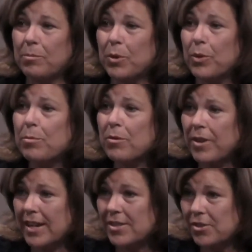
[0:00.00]
but we
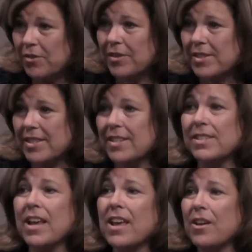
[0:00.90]
provide
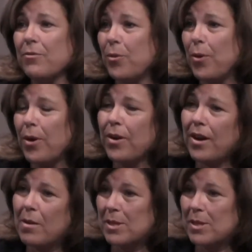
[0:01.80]
services for